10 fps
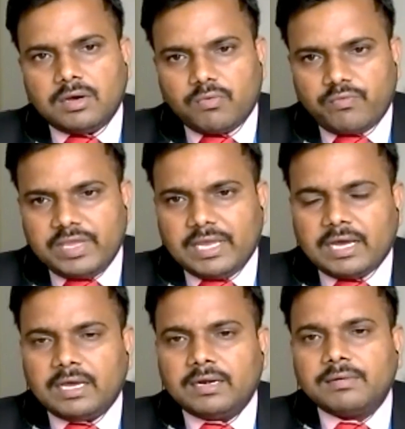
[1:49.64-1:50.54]
we
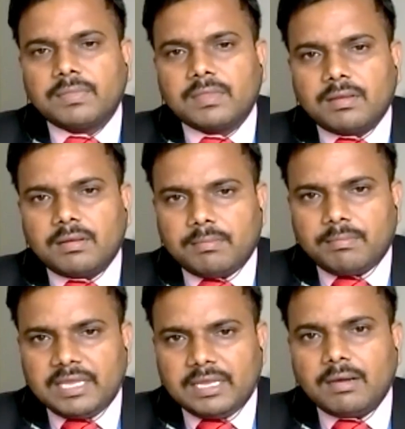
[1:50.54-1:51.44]
are
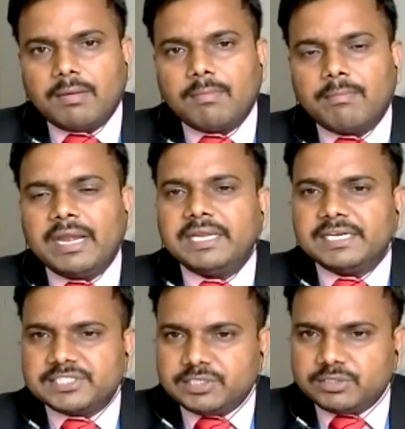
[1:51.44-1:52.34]
being mentee
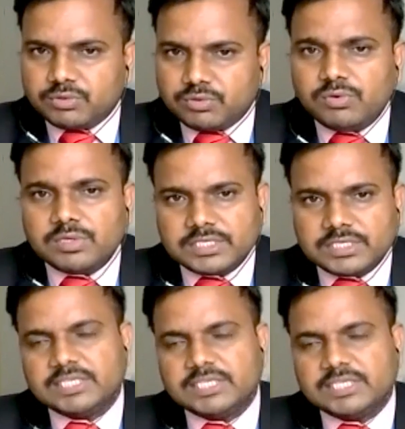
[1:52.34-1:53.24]
institute to
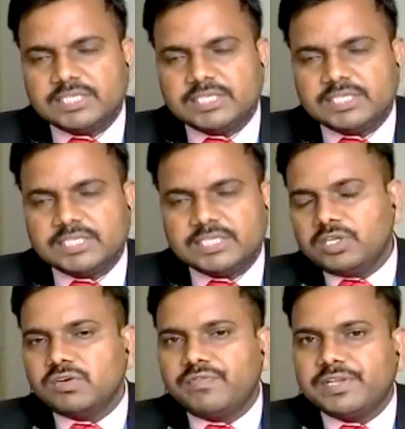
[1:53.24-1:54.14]
COEP.
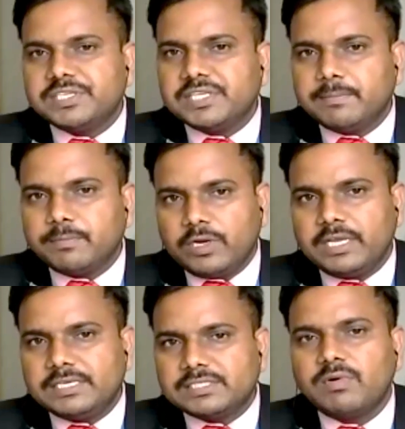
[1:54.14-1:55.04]
College of Engineering
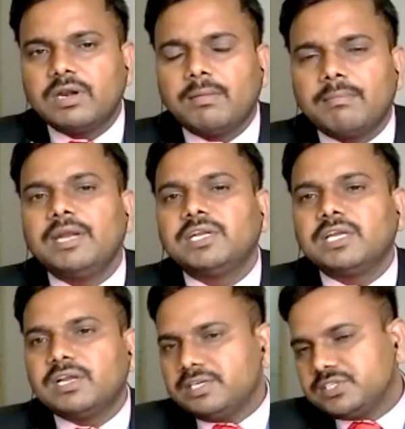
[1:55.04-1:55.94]
Pune is our
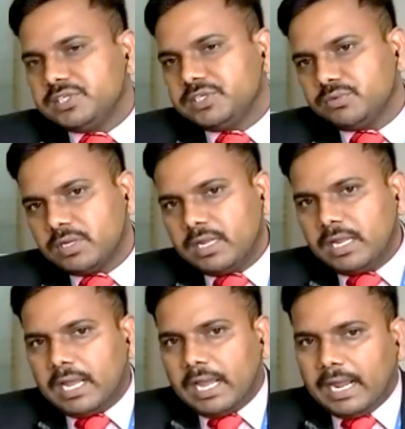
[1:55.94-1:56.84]
mentor institute.
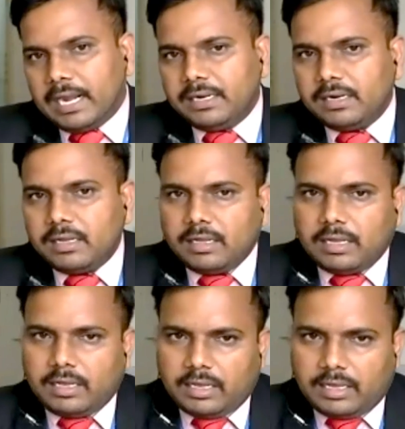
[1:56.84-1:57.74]
And
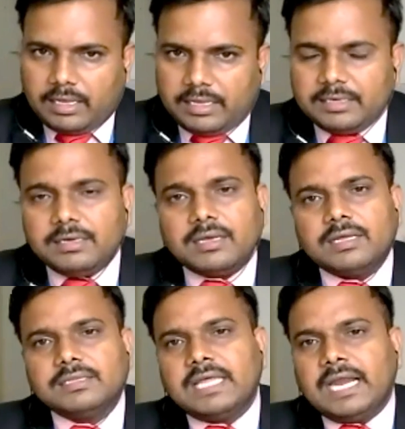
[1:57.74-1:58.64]

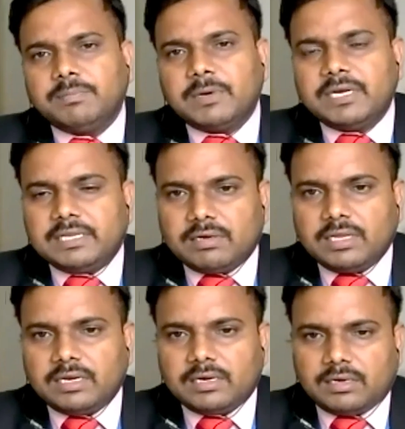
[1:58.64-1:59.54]
in that
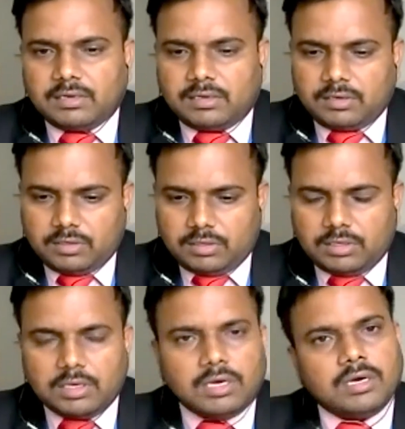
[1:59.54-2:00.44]
particular
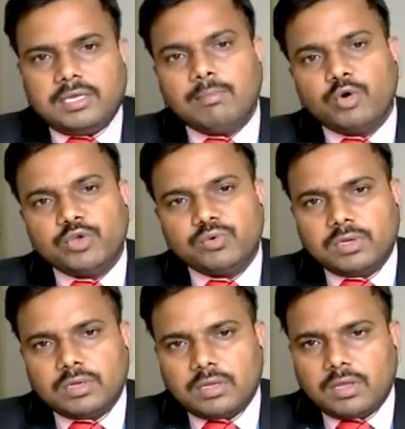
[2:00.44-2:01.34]
MOU,
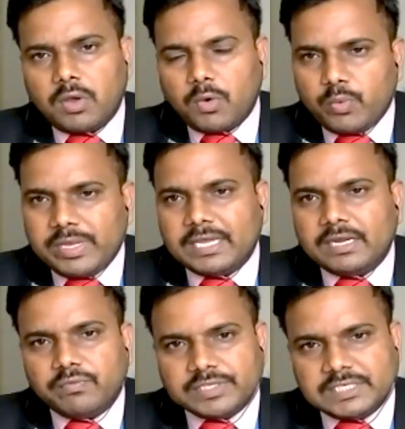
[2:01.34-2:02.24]
we
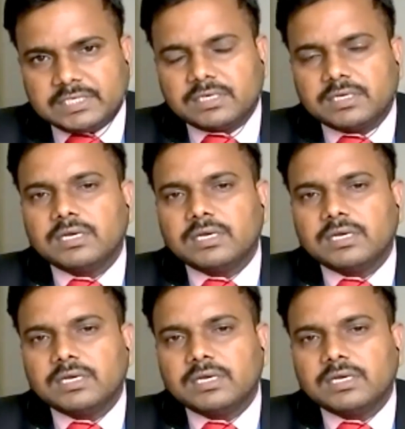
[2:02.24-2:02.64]
can visit